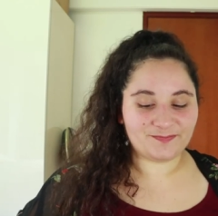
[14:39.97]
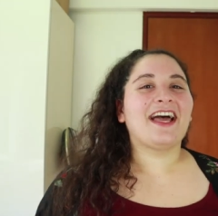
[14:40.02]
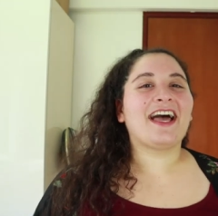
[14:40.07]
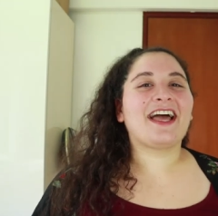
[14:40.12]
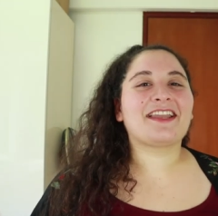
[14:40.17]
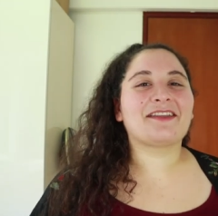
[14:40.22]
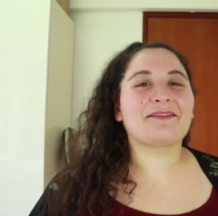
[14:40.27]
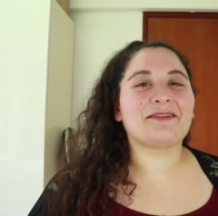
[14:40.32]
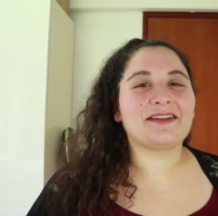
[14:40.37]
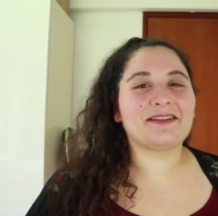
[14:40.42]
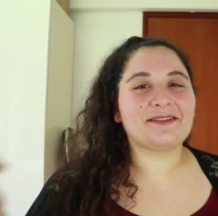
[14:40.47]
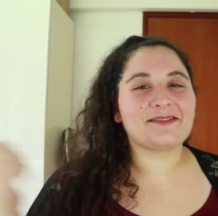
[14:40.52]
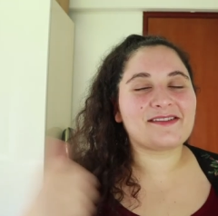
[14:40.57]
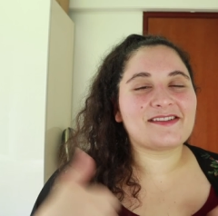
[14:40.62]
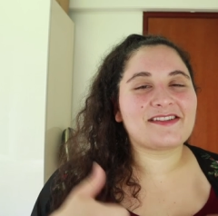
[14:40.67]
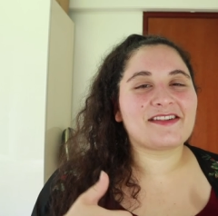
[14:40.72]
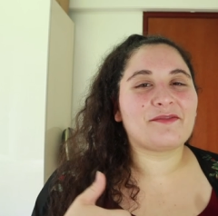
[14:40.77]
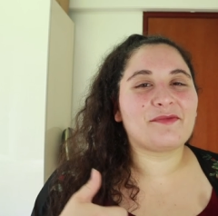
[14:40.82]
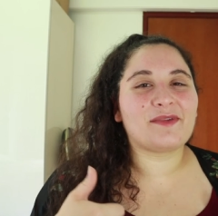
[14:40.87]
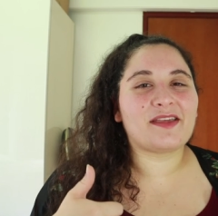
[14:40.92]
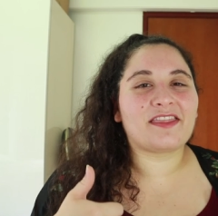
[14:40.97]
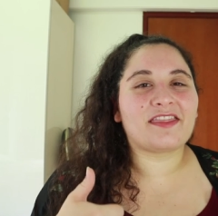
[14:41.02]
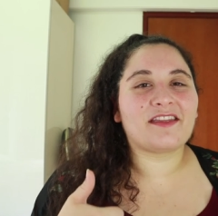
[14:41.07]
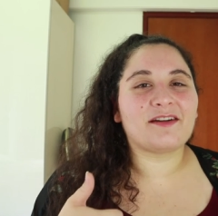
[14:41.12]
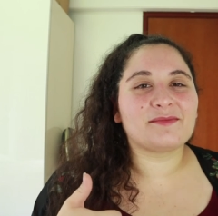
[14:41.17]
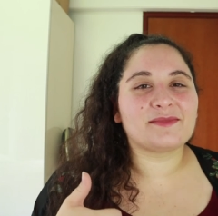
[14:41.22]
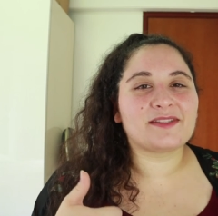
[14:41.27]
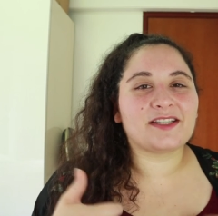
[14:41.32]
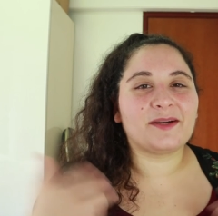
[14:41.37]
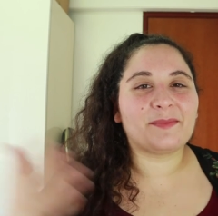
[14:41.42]
Anyway, you can give me a
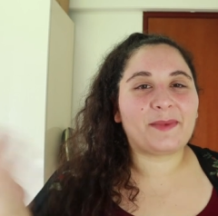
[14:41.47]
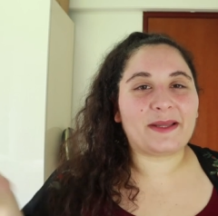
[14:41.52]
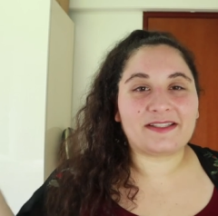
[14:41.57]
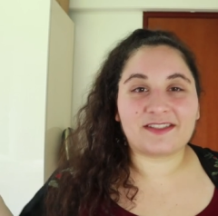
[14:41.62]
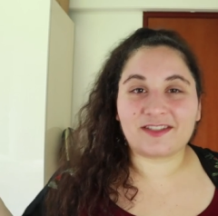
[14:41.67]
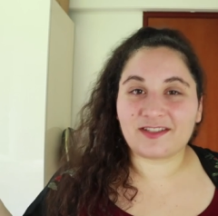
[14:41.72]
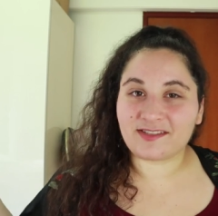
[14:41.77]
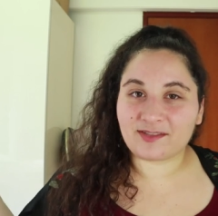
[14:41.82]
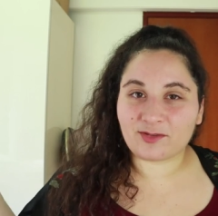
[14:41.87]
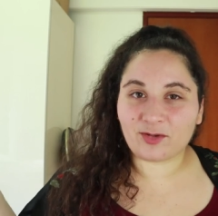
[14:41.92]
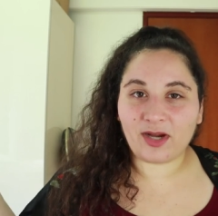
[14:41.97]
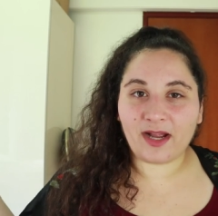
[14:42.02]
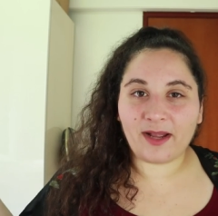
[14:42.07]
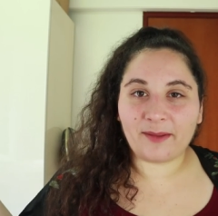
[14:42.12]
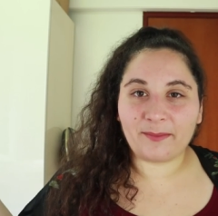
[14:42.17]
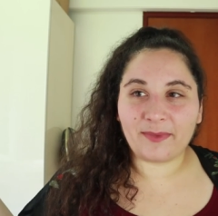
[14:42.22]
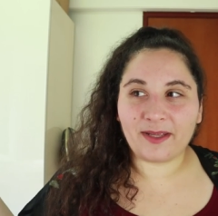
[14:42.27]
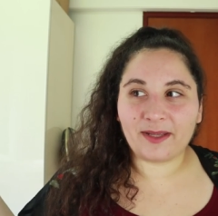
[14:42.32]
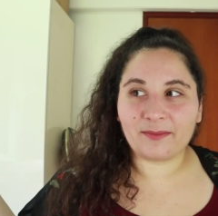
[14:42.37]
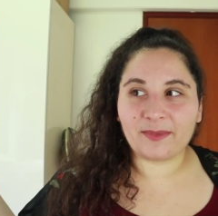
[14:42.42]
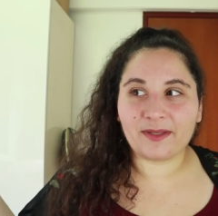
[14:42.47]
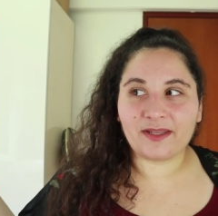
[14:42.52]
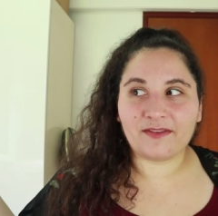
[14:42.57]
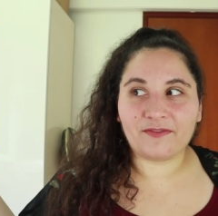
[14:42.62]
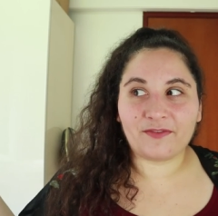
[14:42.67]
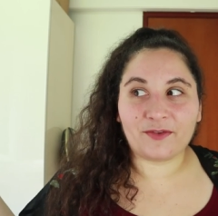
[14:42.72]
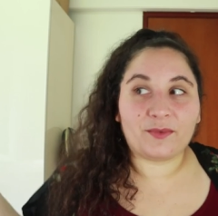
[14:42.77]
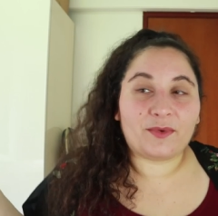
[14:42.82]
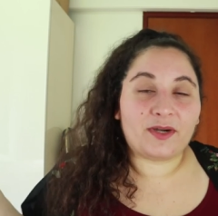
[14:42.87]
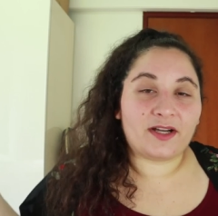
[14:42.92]
thumbs up and subscribe maybe
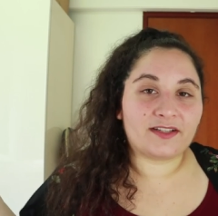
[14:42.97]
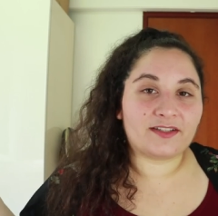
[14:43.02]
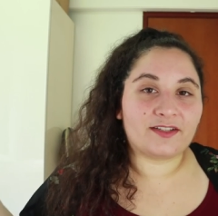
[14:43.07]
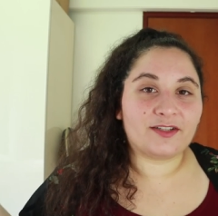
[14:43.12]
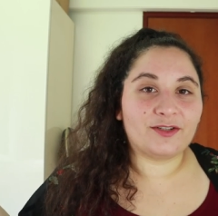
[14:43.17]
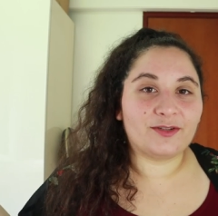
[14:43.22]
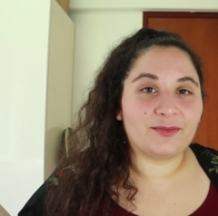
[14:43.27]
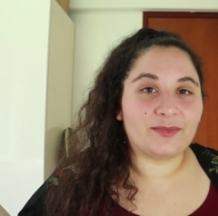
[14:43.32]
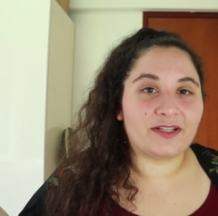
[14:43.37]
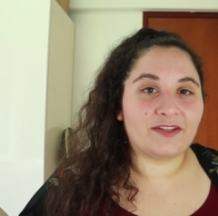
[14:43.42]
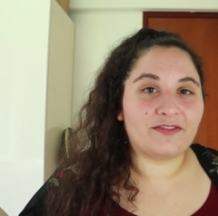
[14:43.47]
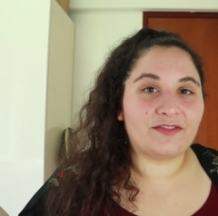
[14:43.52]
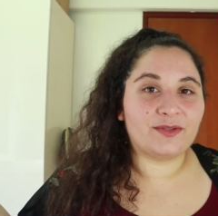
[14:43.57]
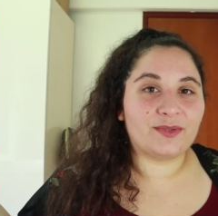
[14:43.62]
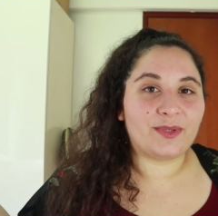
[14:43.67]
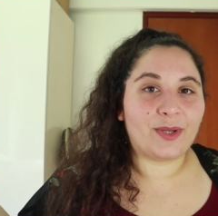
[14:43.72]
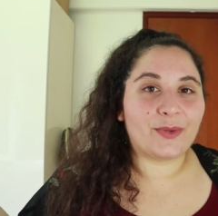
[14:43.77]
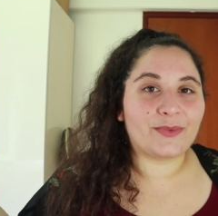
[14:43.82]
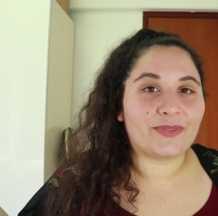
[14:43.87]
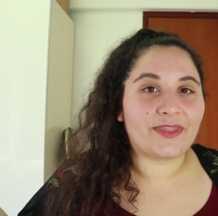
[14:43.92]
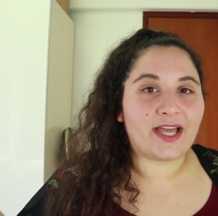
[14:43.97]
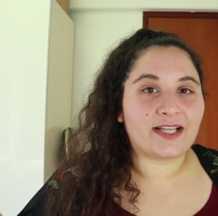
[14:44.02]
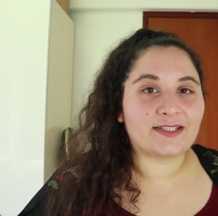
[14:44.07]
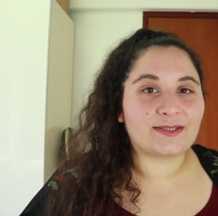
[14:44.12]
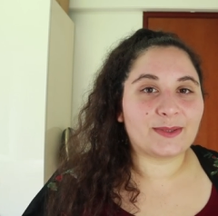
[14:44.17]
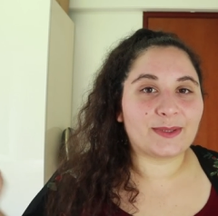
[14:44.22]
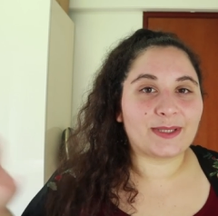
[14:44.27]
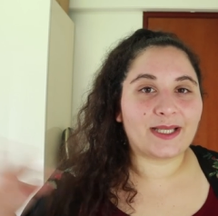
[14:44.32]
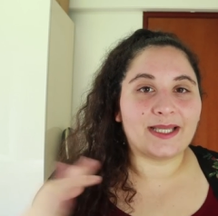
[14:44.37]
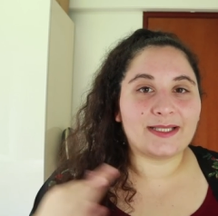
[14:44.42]
if you want to, but if you don't, that's
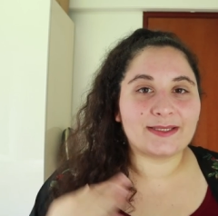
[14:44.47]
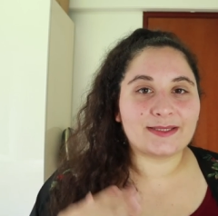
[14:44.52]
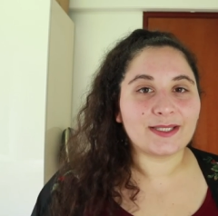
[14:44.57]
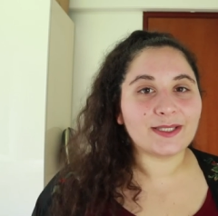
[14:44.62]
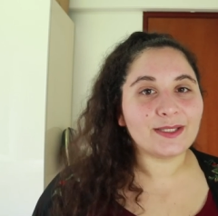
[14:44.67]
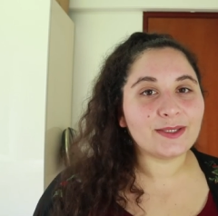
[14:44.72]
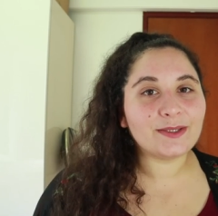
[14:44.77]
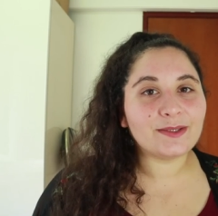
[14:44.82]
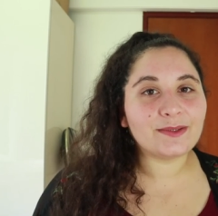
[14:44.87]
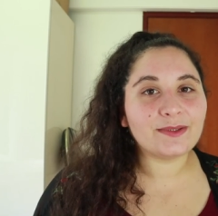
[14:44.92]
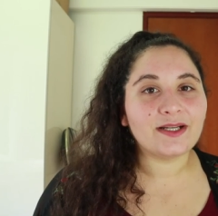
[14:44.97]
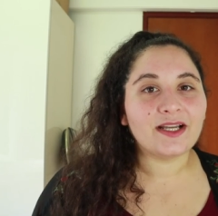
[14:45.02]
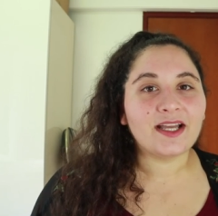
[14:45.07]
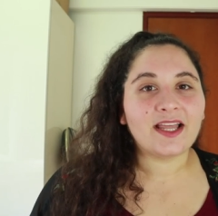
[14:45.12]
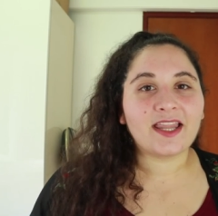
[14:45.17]
okay too.